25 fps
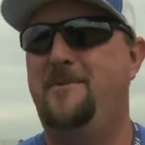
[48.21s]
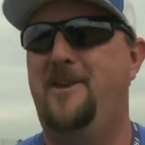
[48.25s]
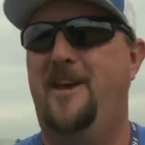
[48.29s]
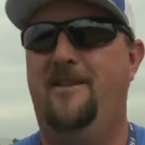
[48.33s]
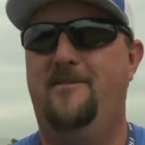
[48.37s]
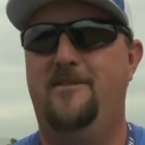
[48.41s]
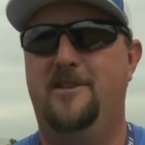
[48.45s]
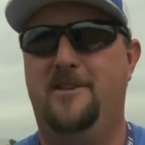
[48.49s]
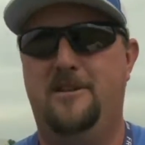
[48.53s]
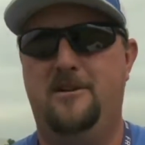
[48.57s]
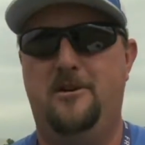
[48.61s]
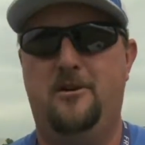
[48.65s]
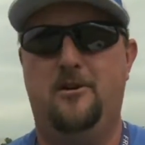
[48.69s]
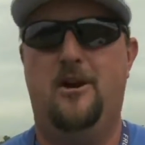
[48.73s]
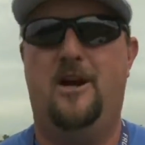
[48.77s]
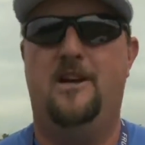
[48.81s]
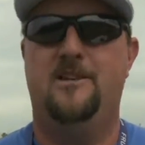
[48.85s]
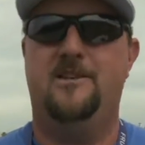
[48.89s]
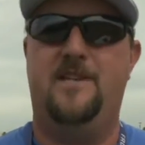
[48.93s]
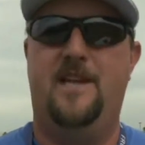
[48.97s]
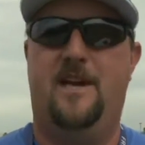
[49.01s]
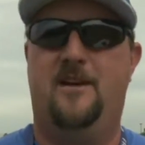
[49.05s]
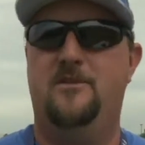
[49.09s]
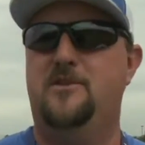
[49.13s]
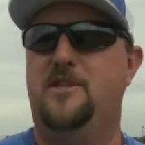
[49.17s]
you have a
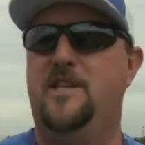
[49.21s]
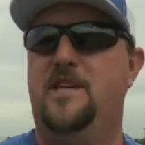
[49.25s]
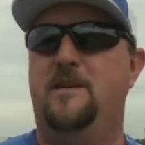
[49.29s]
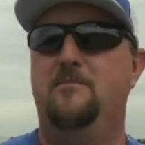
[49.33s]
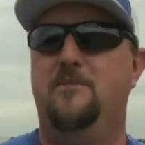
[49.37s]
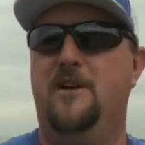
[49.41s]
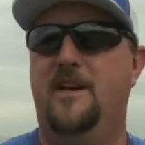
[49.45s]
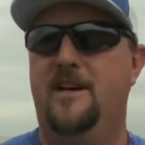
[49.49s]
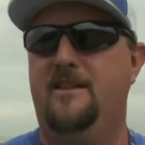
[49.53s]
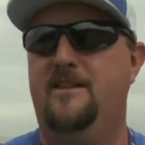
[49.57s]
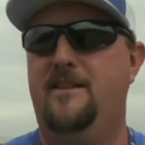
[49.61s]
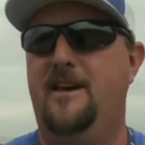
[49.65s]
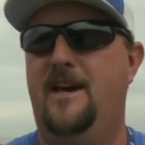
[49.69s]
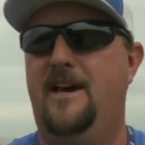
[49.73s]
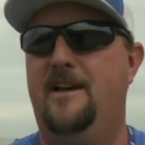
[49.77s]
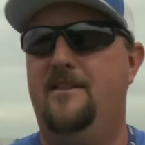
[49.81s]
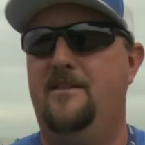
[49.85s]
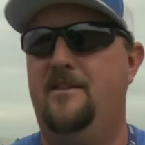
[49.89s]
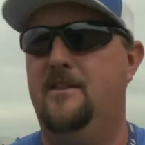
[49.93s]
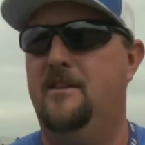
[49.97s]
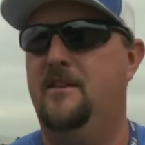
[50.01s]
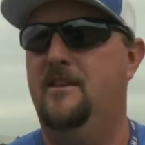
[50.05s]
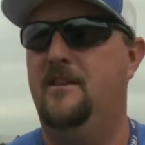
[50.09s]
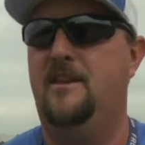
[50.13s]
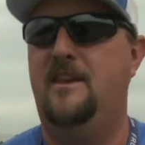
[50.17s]
crosstown team like
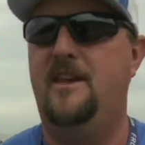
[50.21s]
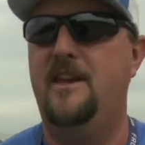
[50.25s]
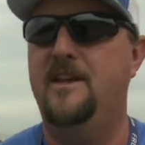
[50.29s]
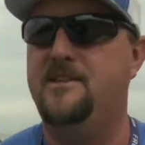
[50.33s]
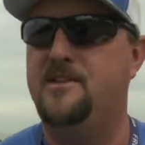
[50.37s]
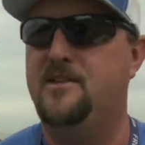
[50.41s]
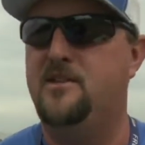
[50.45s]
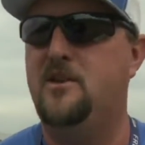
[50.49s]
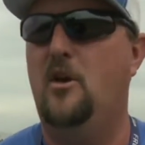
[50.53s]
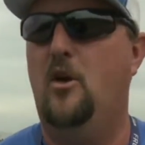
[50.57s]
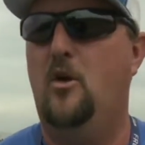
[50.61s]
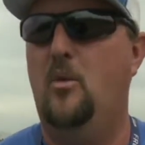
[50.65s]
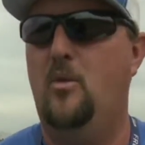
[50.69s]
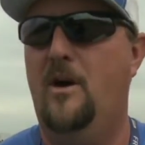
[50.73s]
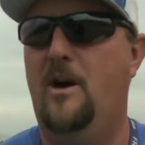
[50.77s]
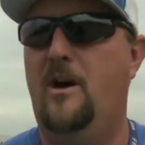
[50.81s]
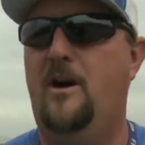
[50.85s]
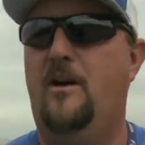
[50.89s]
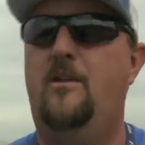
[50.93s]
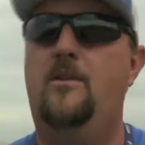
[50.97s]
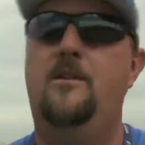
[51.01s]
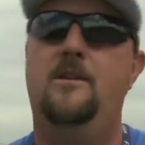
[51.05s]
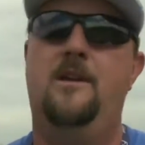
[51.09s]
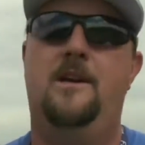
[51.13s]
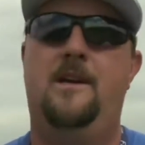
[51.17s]
that, that the kids know
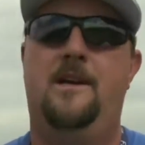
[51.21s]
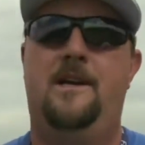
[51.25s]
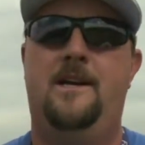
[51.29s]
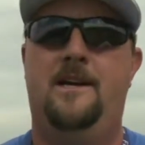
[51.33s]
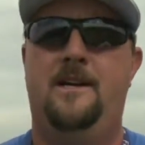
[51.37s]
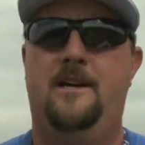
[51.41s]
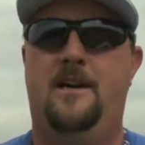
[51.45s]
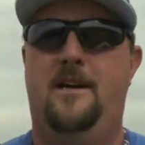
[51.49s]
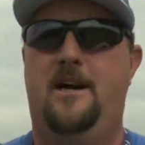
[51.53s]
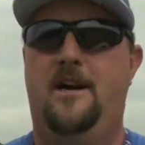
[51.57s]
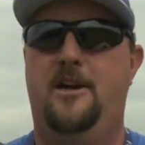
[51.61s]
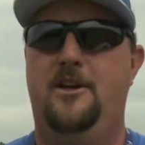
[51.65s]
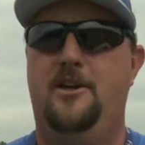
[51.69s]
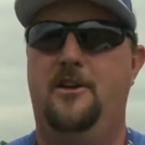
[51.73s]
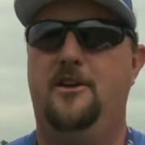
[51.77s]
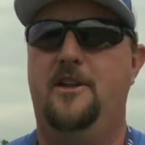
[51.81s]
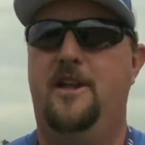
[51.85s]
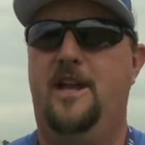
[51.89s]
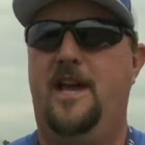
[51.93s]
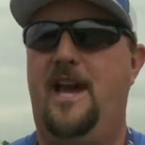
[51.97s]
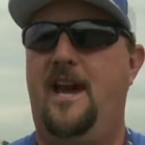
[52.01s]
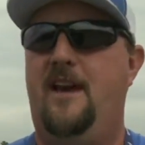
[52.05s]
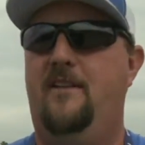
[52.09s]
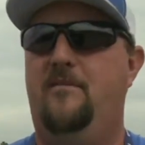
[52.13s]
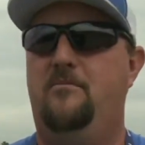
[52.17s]
well, uh, you're going
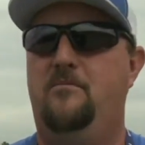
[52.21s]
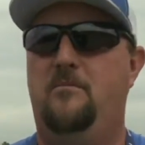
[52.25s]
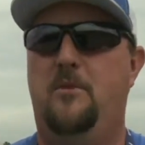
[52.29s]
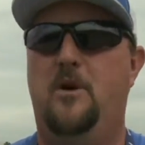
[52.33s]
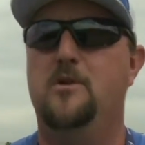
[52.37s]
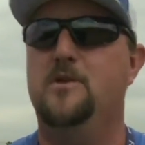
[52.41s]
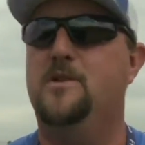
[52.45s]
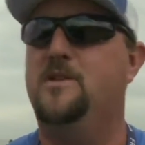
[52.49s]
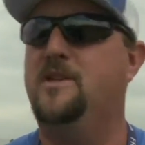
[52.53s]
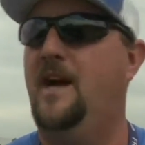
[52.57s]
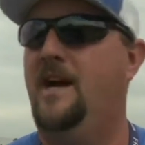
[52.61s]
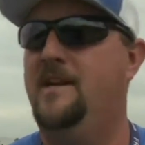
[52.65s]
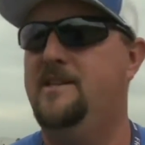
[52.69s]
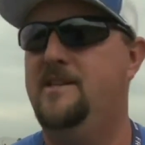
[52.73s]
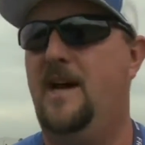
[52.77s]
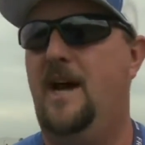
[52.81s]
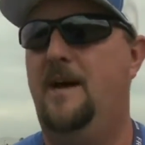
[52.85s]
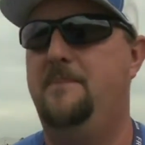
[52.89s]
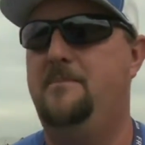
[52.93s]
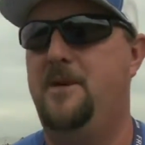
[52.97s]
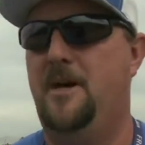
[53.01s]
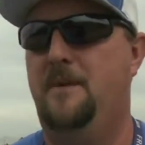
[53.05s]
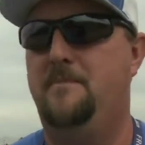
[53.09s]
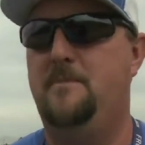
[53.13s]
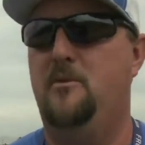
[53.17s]
to have both sides
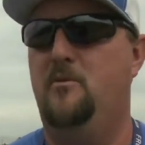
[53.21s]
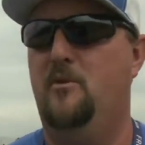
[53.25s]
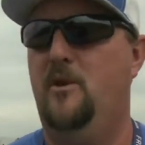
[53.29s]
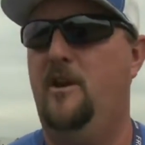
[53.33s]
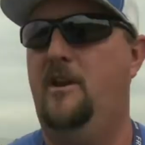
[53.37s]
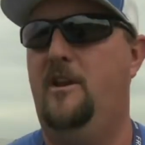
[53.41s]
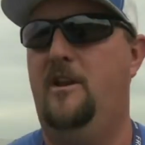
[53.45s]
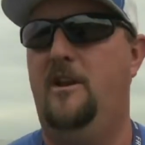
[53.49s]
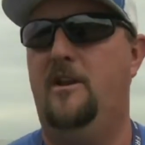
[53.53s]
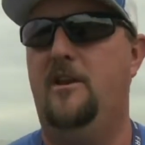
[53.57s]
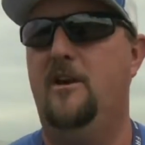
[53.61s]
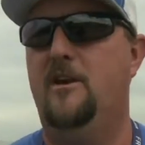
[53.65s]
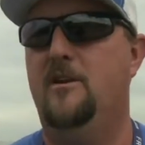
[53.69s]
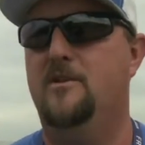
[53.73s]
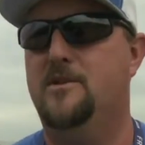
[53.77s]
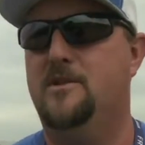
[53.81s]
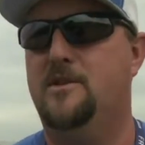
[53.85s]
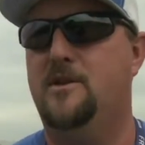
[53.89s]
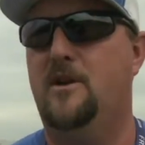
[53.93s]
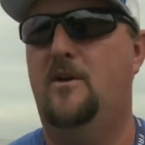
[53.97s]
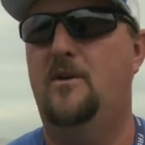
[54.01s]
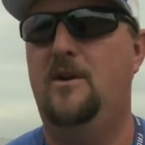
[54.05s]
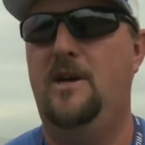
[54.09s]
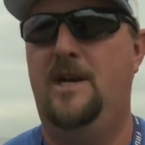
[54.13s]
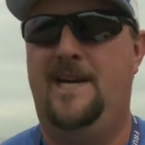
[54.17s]
hyped up and ready to go.
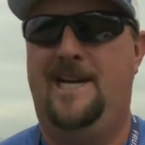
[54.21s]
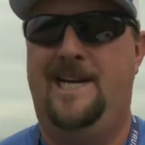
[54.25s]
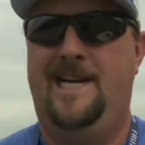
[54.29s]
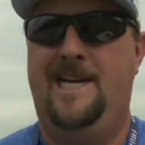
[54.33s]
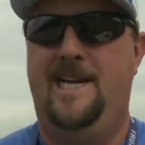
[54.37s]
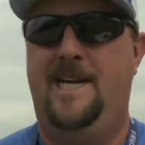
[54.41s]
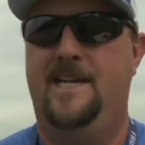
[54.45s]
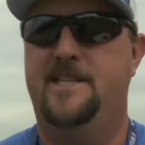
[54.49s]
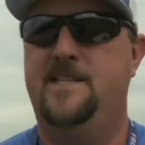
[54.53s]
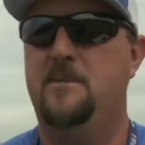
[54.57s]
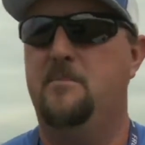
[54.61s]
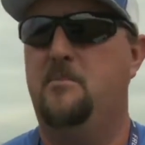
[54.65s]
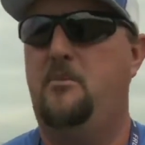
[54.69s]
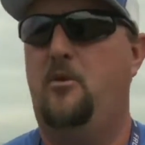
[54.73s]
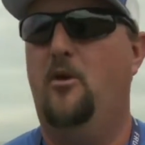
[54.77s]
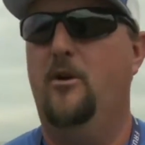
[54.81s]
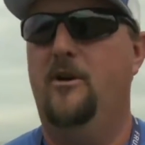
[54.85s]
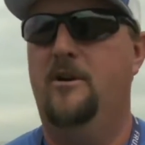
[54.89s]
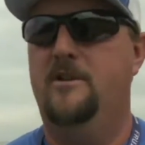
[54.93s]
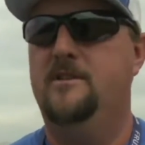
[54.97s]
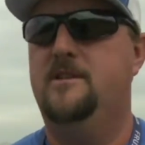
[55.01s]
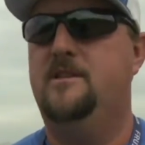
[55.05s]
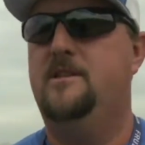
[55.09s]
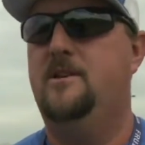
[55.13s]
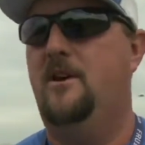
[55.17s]
So it's
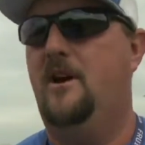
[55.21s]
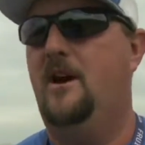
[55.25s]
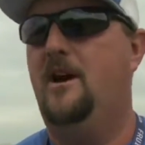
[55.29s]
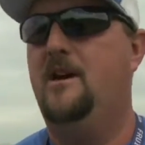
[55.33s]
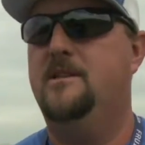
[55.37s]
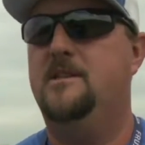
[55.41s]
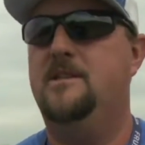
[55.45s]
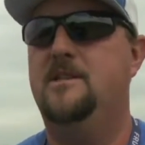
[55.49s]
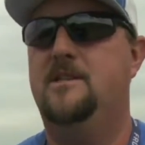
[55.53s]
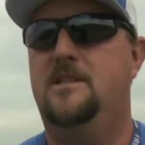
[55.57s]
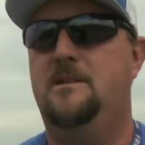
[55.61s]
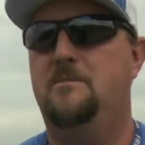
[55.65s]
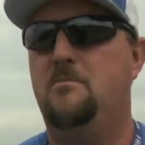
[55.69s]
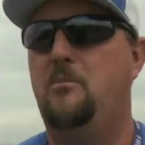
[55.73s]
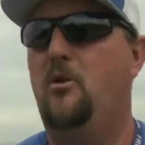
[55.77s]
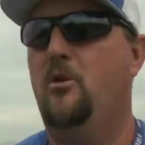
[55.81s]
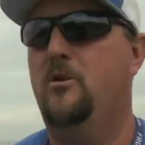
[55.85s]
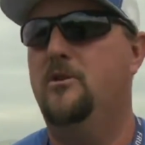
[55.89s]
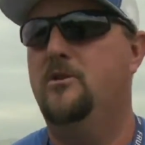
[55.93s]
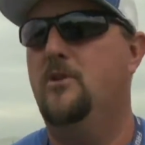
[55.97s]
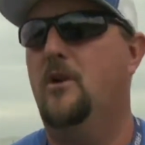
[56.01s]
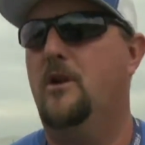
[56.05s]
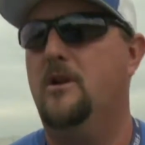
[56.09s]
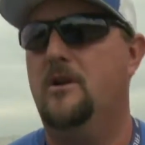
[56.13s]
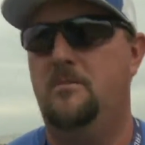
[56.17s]
important to us. It's
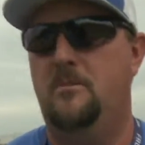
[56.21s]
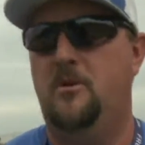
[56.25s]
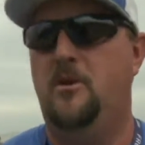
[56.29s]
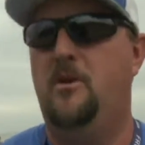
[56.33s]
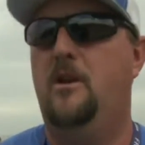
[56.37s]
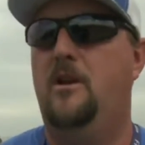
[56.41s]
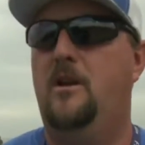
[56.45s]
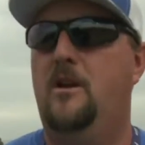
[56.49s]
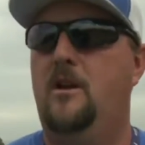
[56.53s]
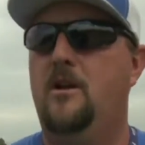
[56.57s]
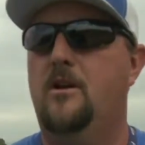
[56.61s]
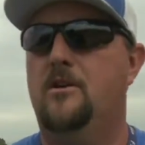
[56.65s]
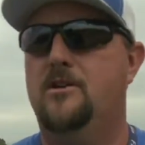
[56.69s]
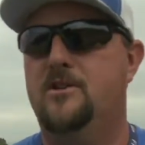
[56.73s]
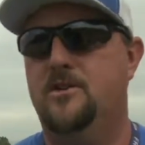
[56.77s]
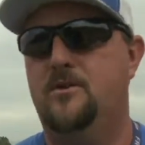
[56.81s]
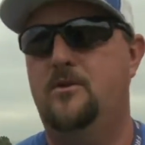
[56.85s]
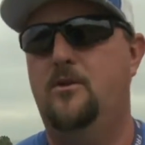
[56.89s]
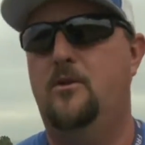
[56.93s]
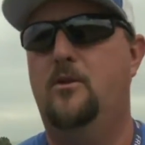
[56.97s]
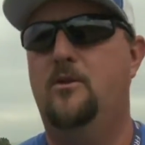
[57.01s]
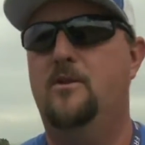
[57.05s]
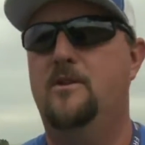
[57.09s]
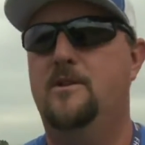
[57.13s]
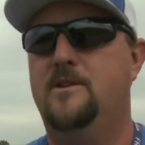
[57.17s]
important to our community, our
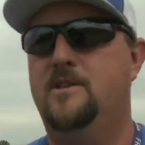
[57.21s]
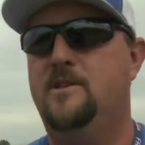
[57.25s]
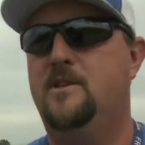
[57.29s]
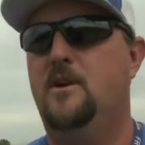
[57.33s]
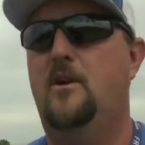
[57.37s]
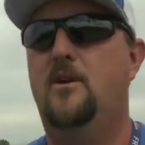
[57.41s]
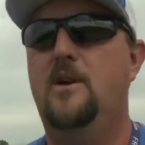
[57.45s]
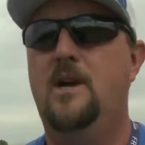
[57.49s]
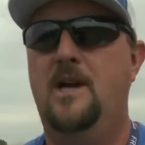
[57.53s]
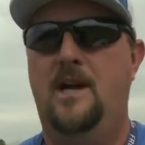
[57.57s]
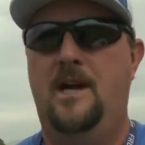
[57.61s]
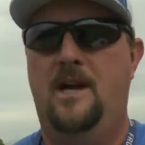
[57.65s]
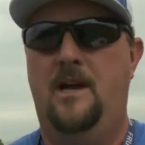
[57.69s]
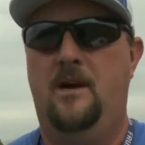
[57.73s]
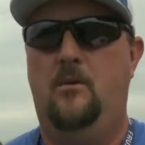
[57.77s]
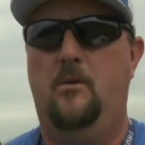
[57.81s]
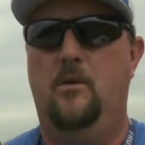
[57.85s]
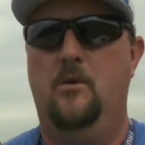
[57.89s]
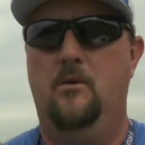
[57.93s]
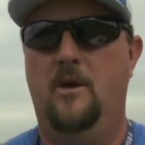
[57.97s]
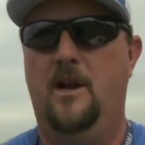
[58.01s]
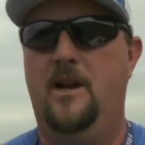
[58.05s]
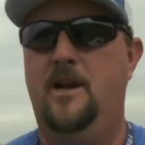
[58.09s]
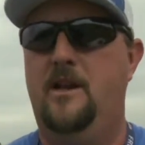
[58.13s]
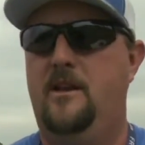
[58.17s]
school, and so
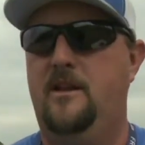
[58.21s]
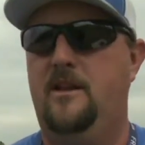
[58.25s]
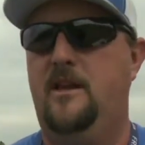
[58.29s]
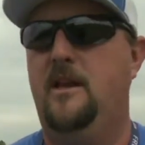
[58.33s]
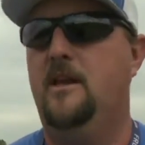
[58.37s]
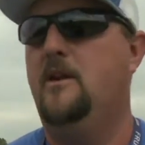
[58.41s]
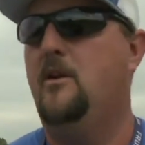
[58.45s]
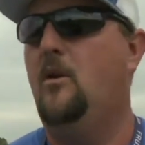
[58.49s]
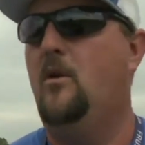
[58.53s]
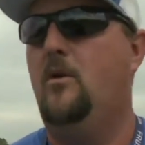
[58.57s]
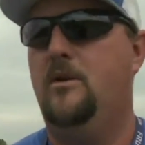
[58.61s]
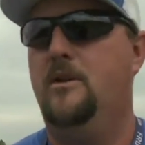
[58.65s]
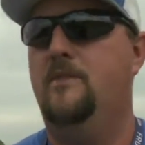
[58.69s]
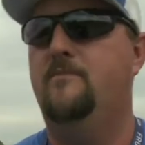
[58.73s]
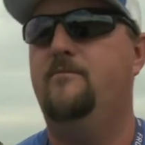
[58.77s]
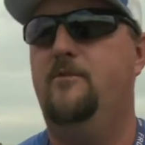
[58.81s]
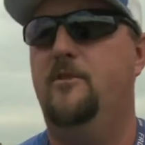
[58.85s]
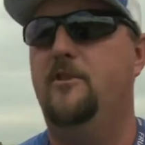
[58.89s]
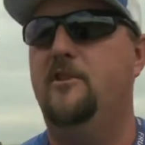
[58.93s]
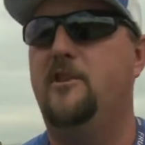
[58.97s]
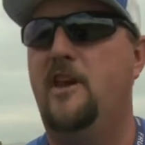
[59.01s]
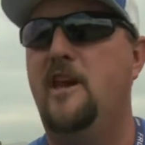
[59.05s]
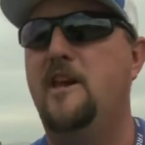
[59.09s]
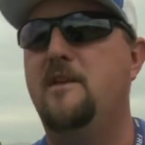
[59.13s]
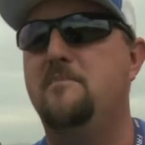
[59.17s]
we're ready to get going
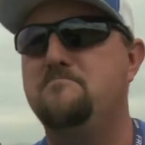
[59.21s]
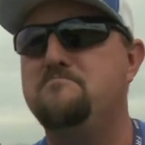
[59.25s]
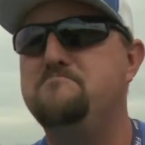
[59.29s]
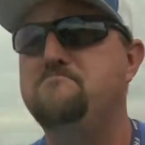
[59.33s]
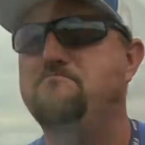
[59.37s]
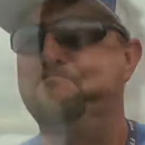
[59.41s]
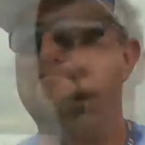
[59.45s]
for the game.